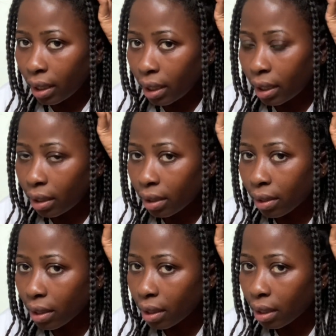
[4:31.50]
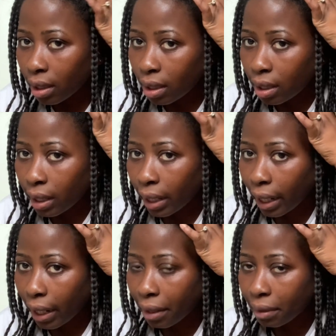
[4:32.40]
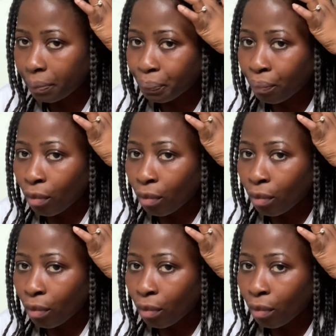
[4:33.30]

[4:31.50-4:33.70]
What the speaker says: in the hair.